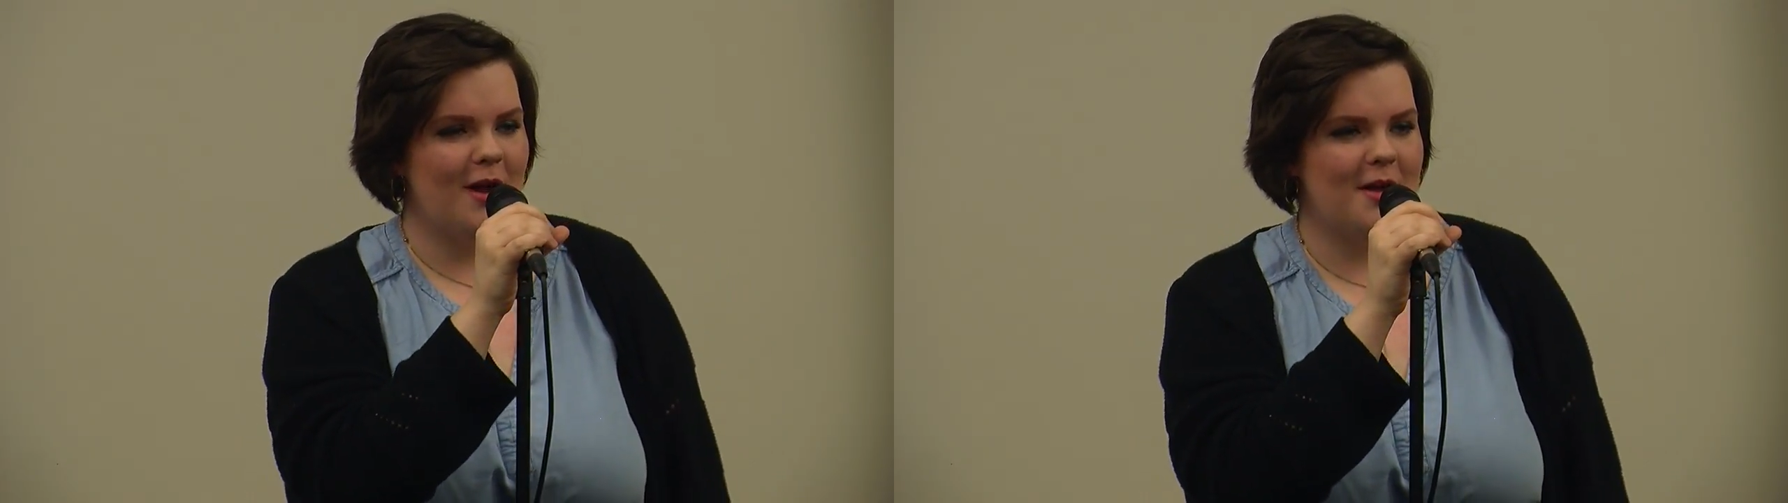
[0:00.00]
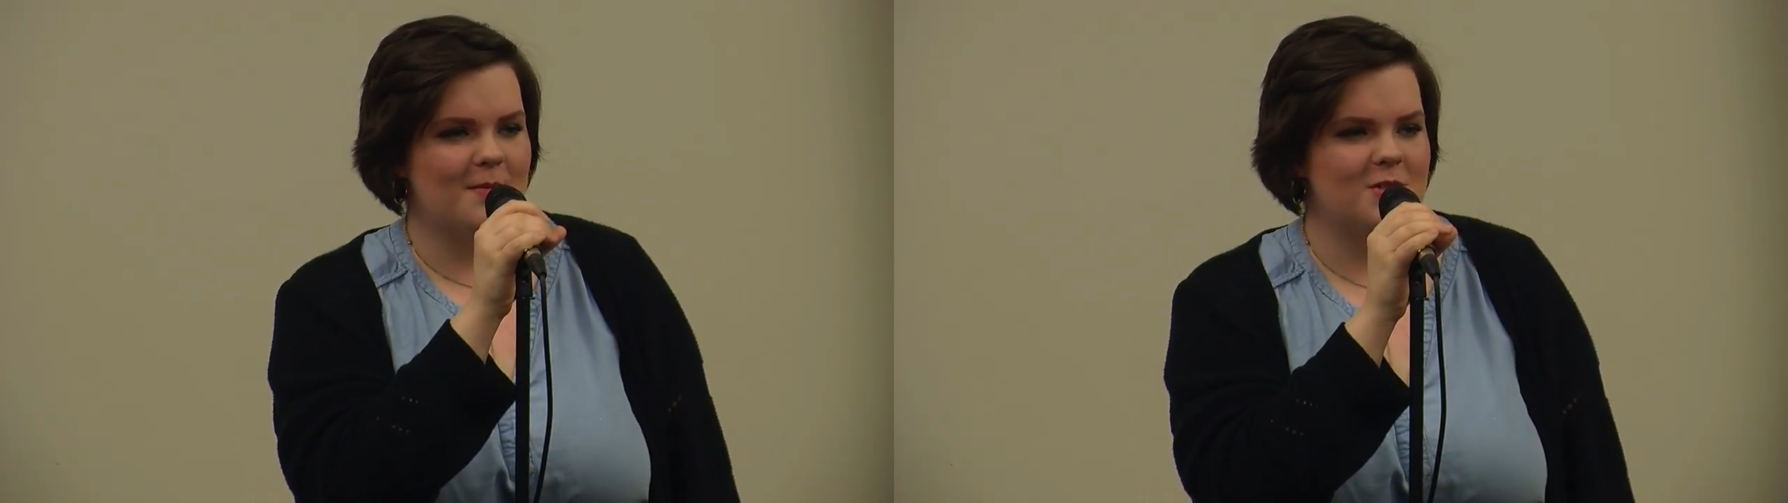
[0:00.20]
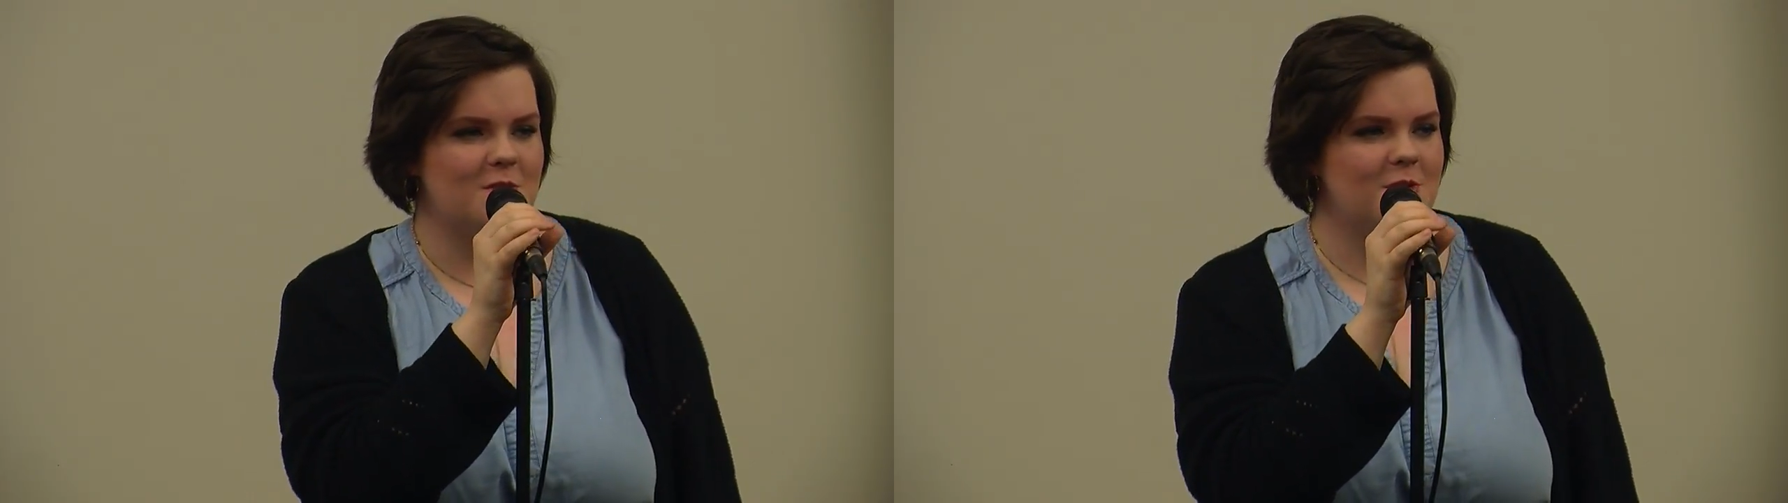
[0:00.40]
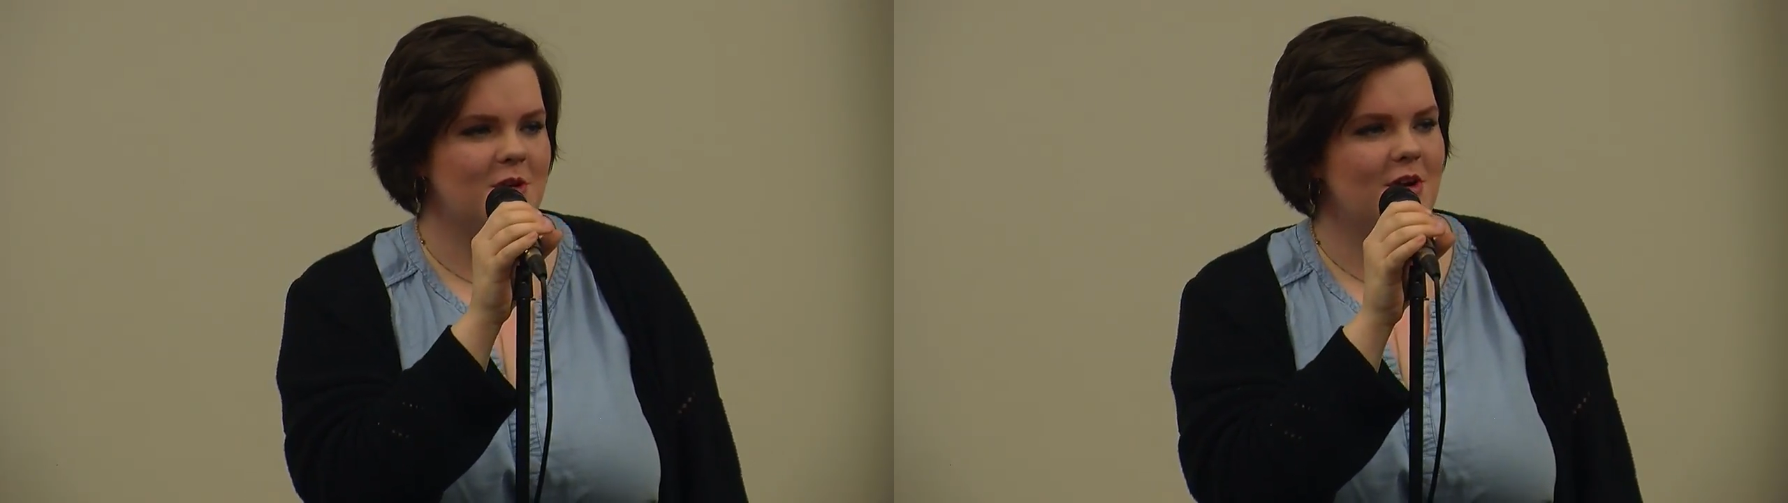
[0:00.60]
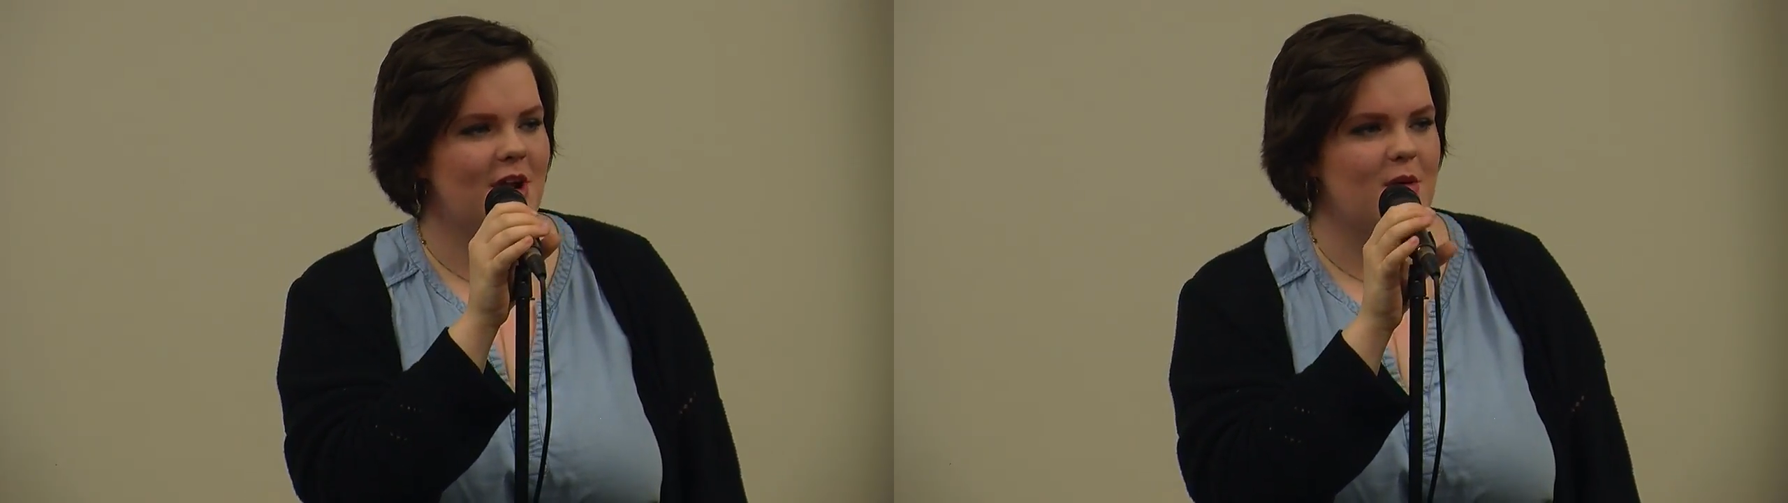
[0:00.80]
I am a
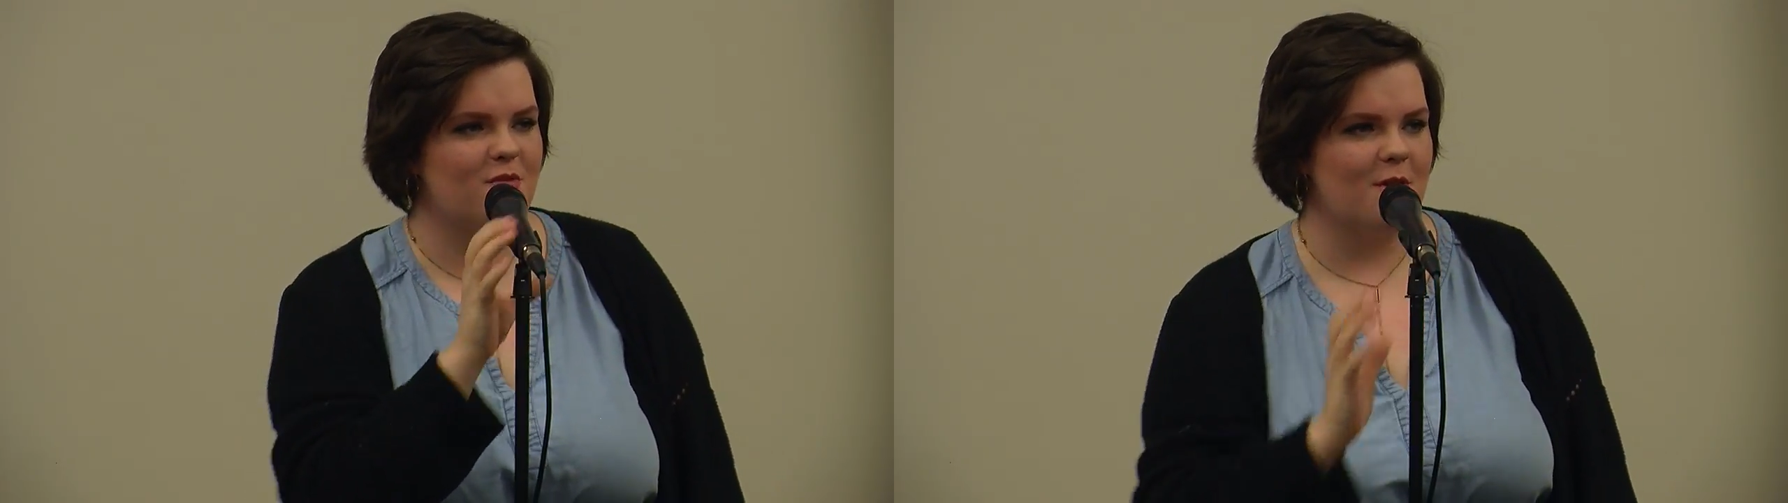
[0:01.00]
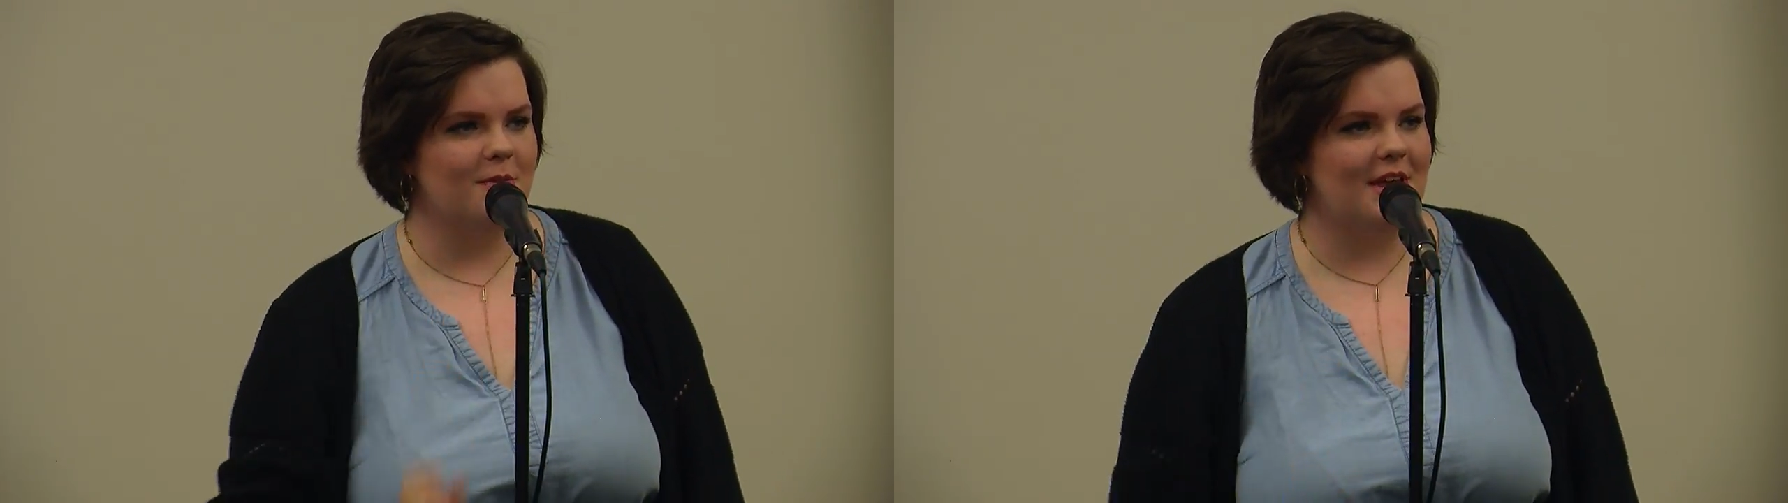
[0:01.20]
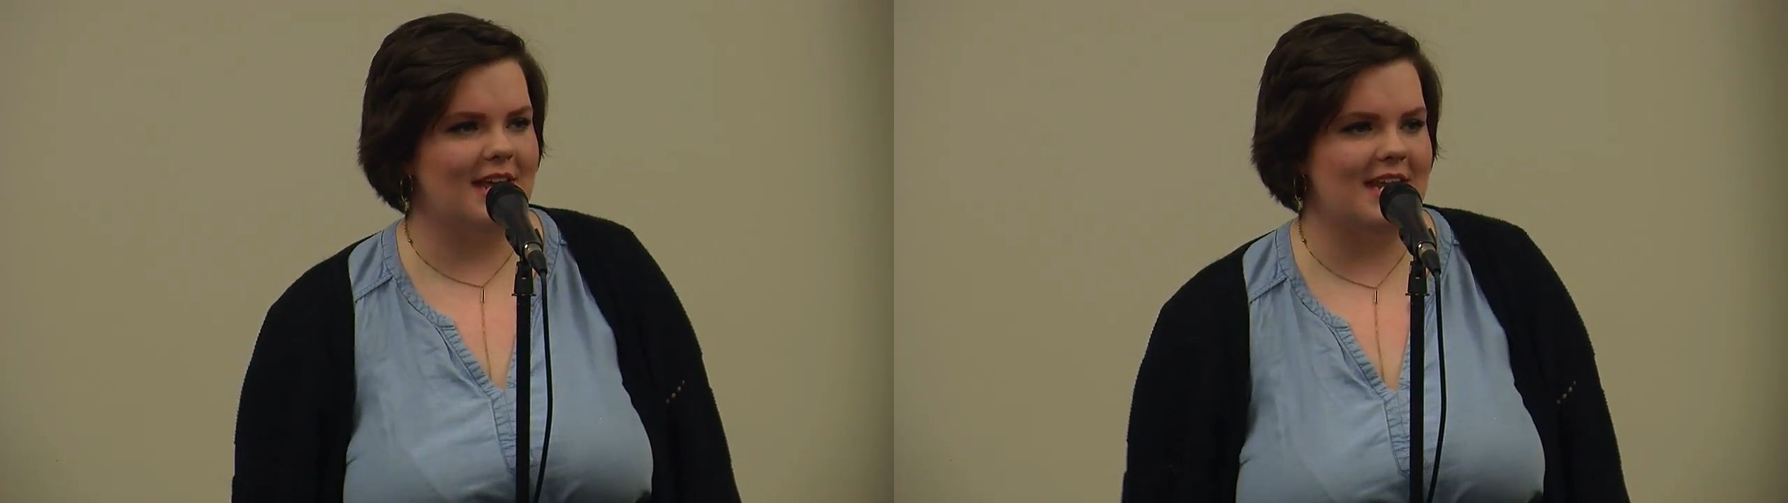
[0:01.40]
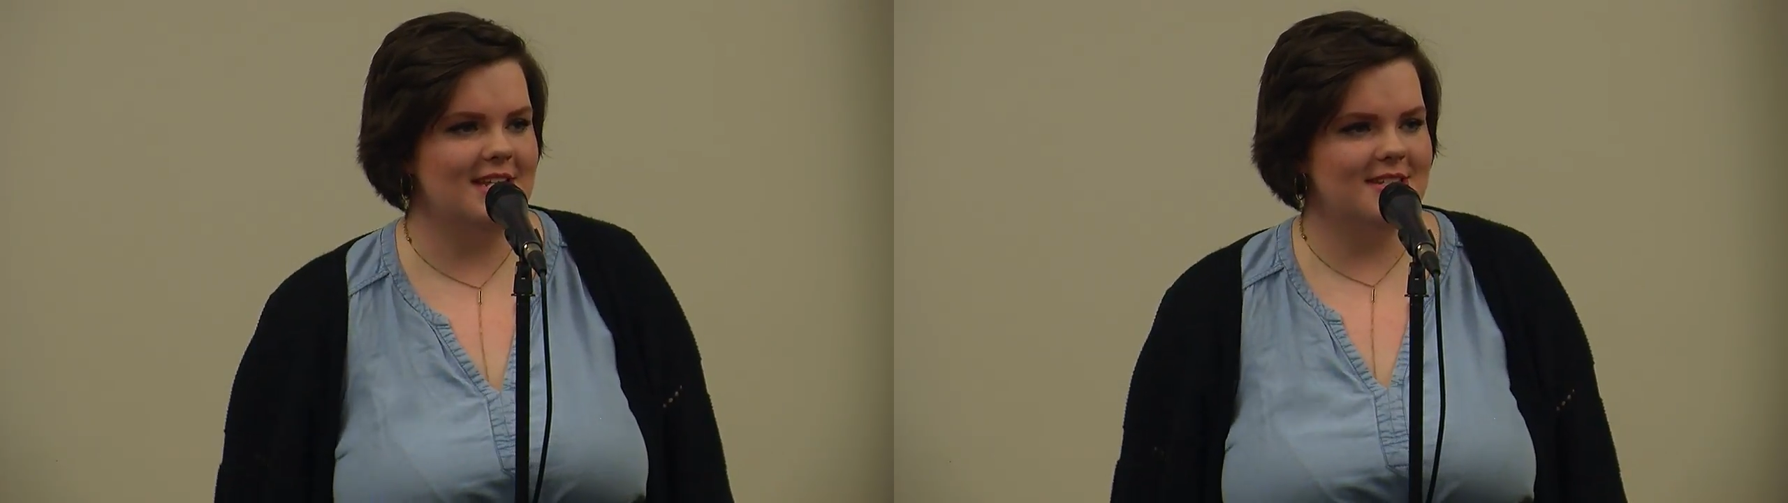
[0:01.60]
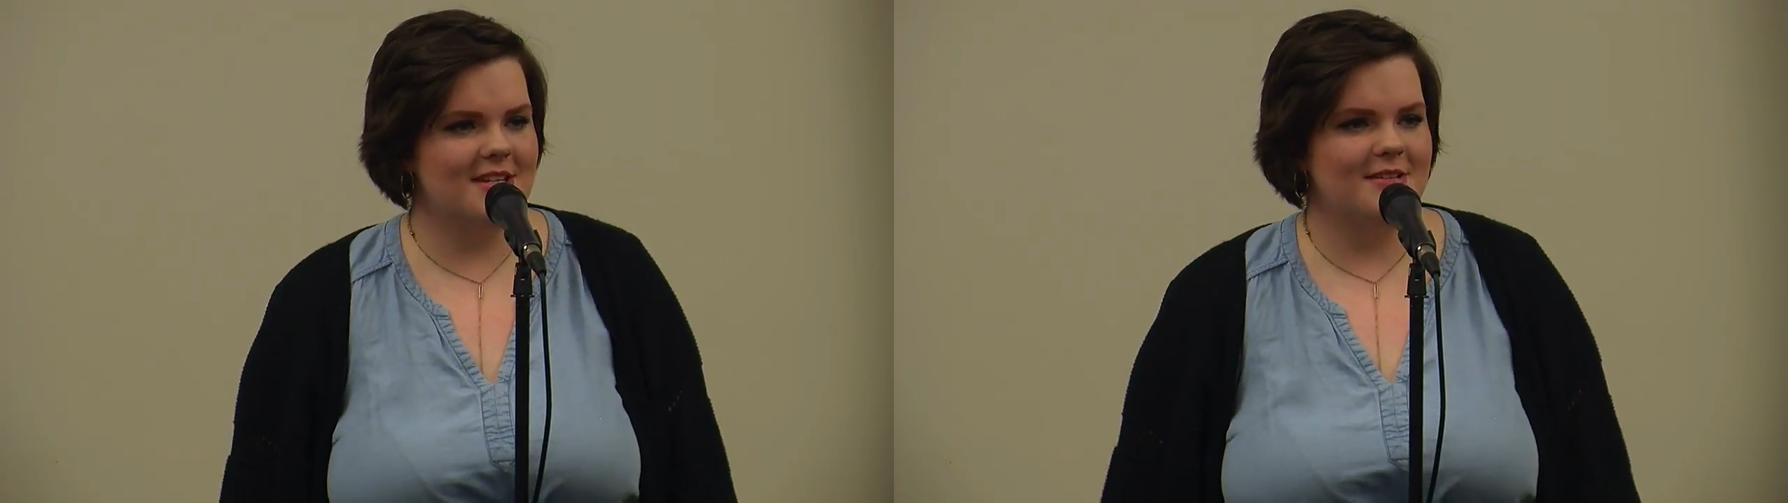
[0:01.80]
junior and I am from Lincoln
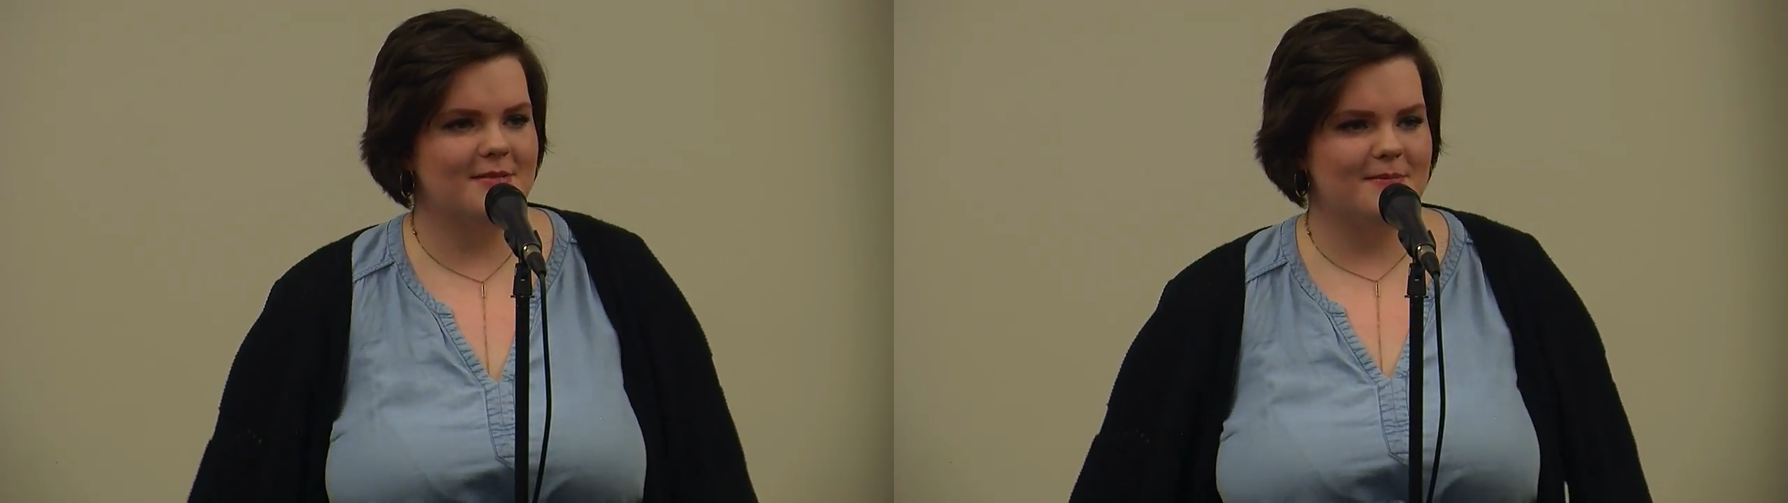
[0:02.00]
East.